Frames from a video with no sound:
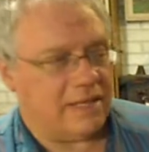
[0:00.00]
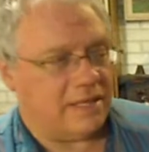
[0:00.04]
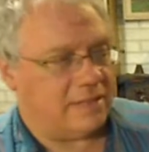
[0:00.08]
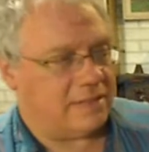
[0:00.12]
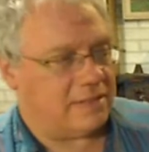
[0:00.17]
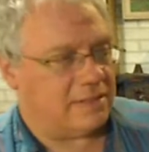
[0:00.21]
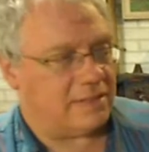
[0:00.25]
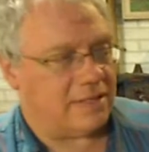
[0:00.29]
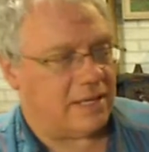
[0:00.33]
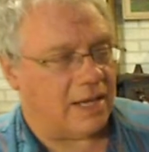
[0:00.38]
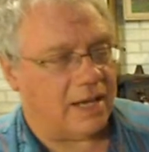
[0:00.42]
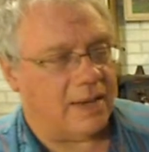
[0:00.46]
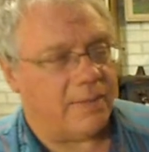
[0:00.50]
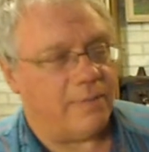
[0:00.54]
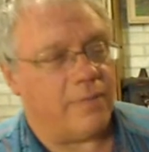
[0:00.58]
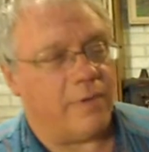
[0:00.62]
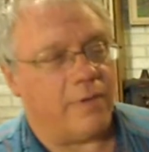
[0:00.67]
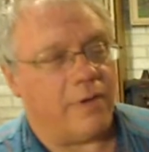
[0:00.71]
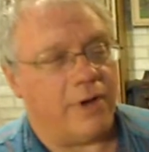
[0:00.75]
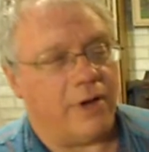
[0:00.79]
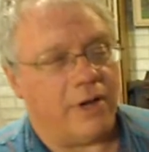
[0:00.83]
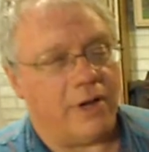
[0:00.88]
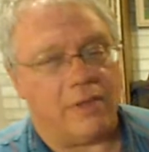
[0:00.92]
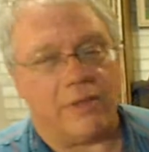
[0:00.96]
is time
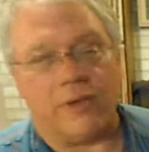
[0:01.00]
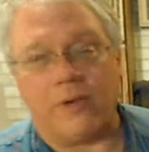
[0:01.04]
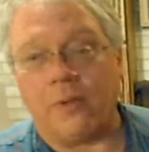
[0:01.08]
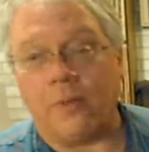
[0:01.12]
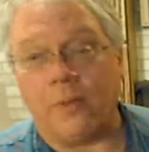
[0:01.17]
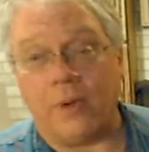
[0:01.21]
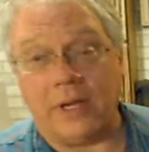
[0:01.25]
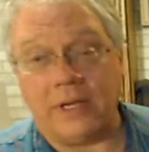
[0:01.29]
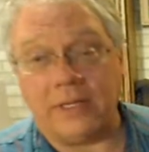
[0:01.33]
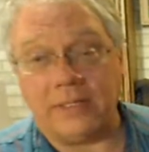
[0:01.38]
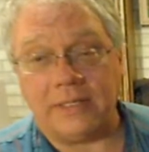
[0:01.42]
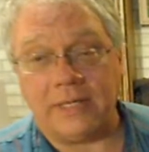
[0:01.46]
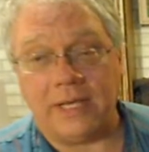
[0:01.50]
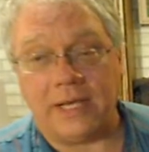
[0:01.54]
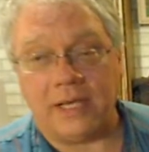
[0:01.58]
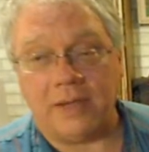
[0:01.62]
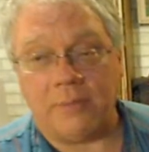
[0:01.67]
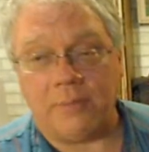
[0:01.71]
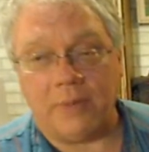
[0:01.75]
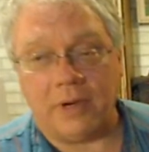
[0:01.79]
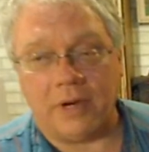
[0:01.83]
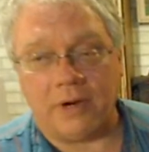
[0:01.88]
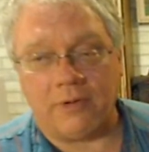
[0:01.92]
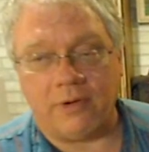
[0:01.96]
for another One
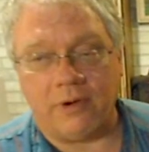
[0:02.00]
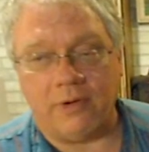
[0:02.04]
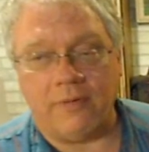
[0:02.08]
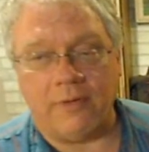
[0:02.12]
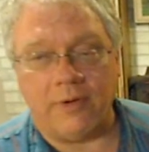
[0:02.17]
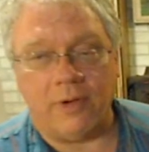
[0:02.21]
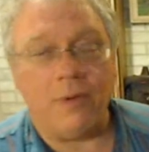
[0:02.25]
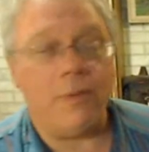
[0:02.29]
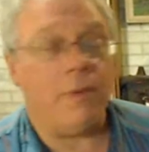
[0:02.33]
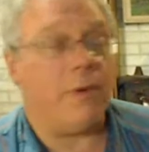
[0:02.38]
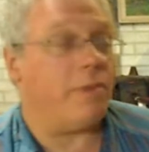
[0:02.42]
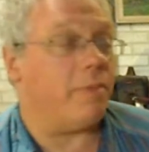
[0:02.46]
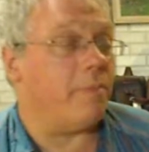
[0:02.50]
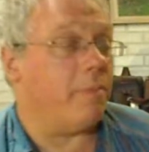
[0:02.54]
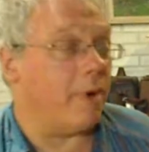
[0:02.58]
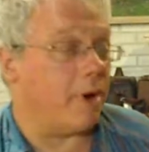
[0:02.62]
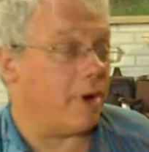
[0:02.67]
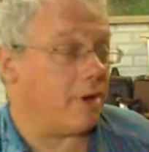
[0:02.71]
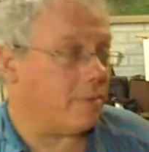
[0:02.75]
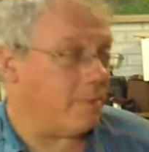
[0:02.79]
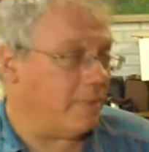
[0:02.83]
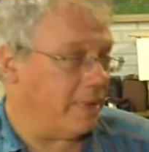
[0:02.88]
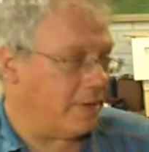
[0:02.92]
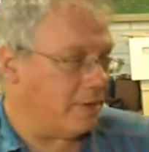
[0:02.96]
Take Beer Review with
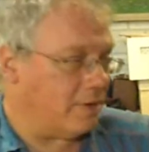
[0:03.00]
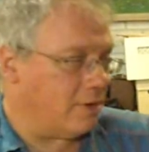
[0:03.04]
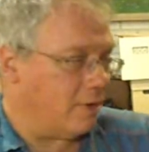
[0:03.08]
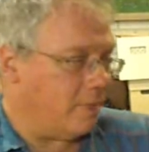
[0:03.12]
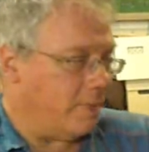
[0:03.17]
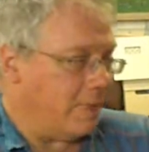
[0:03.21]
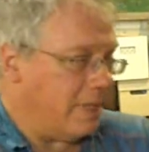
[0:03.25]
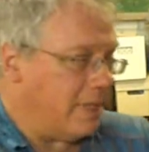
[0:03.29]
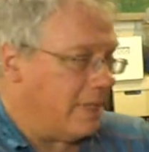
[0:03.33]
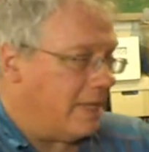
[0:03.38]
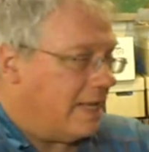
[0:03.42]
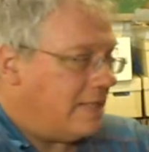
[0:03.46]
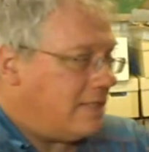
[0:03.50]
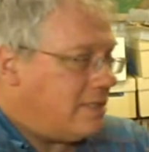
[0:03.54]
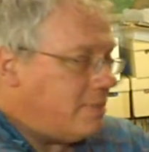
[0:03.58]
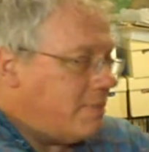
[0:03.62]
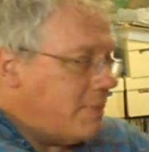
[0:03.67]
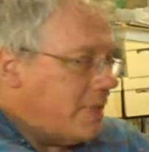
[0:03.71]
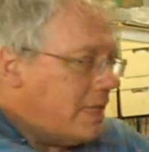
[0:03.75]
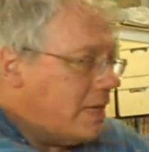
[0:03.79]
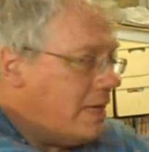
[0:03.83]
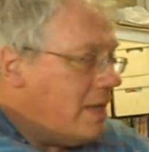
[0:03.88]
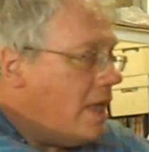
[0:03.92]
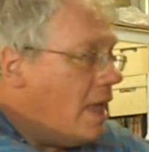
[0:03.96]
Mark McDermott, that's
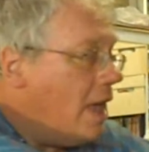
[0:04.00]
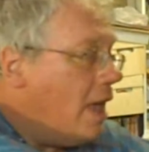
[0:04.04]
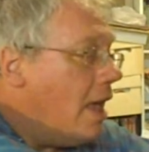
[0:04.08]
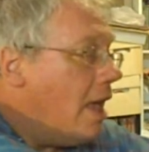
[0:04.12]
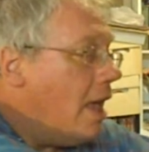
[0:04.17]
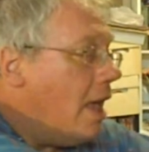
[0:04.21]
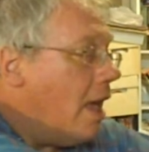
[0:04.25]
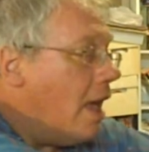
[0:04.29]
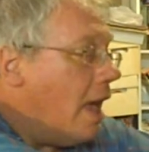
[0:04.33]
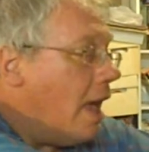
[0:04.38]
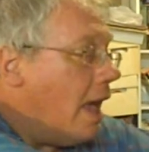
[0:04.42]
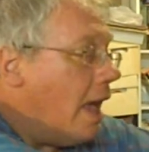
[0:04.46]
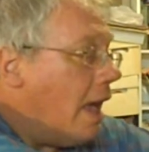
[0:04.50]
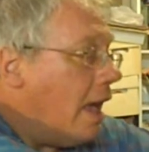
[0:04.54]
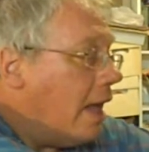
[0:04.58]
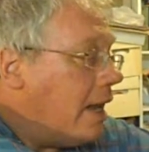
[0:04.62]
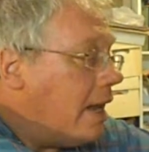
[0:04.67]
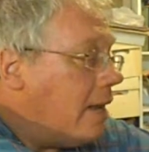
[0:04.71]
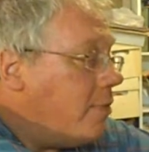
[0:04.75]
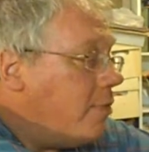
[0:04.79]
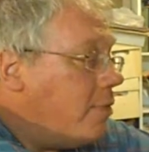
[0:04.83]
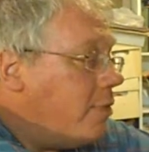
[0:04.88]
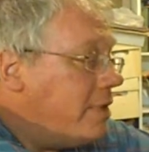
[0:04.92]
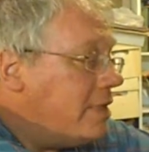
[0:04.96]
me,
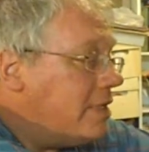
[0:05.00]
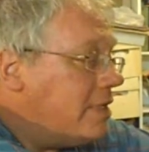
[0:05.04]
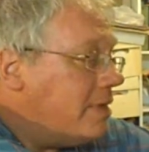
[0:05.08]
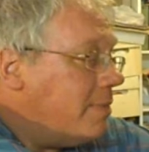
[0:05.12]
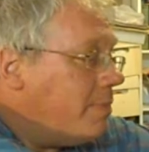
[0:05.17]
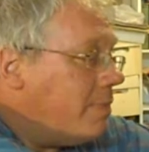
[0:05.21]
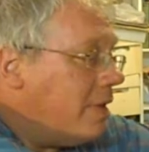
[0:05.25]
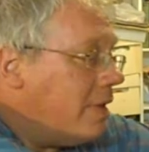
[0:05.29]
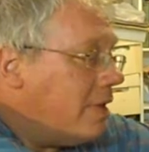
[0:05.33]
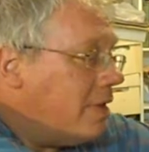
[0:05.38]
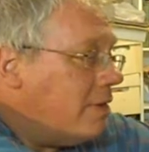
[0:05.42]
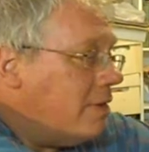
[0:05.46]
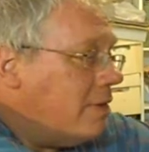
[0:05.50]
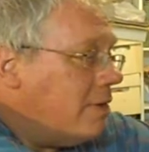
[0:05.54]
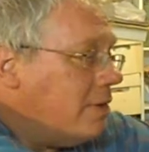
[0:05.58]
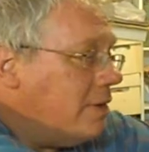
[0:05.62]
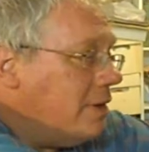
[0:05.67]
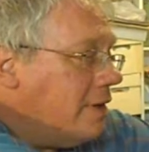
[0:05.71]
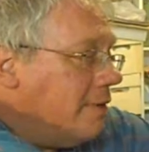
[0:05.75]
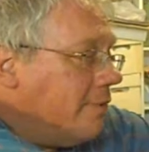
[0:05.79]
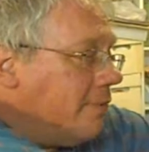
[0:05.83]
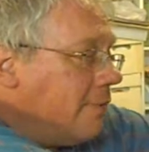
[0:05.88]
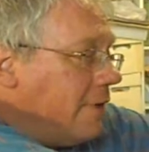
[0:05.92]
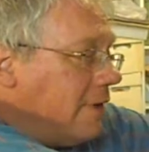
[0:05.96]
and I'm doing something a little
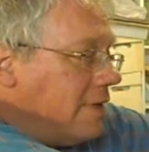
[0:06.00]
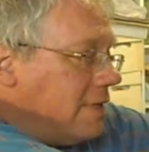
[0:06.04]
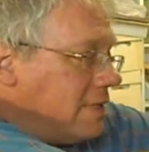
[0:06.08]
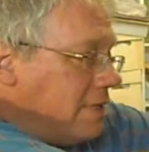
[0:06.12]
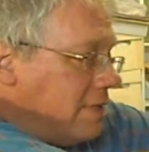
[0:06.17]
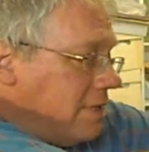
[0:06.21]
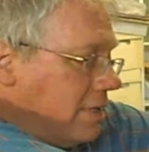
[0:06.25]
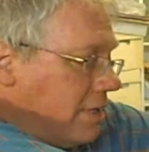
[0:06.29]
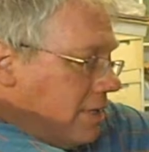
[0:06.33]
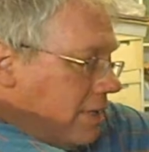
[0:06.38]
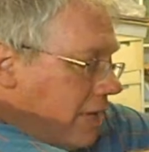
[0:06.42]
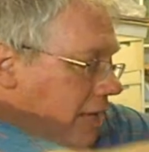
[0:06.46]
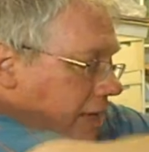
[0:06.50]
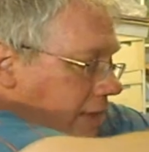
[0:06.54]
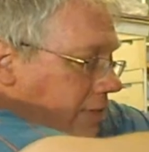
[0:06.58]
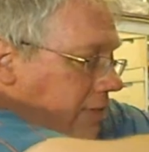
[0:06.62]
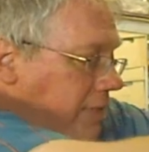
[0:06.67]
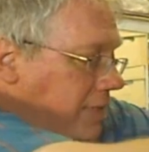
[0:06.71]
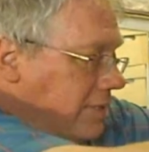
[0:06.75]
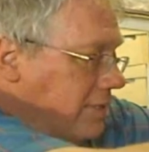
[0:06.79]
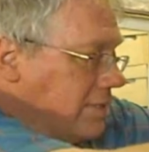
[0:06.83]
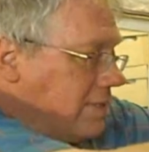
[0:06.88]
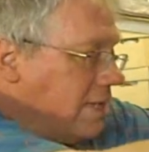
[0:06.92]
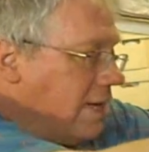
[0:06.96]
different
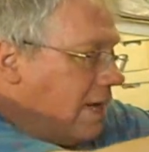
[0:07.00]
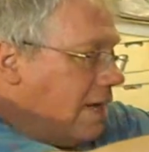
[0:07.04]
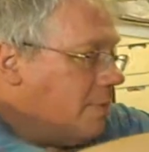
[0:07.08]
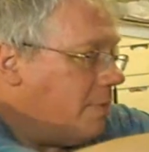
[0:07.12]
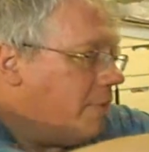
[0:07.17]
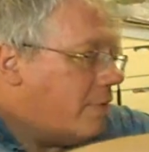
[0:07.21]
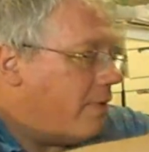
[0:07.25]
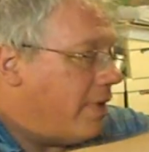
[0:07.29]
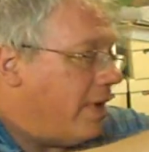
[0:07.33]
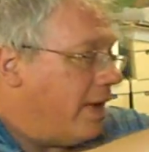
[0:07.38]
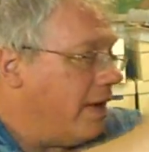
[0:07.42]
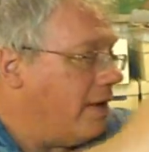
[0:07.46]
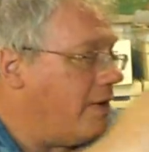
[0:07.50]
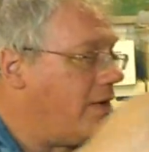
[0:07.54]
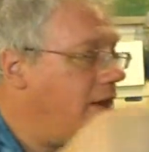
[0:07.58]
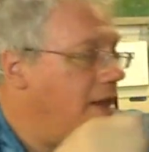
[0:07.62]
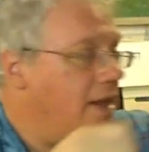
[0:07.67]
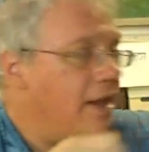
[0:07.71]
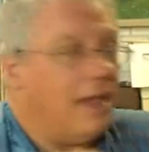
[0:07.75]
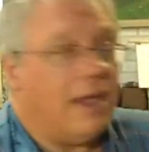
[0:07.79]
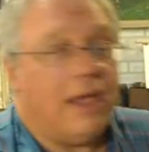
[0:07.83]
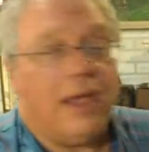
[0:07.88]
this time around.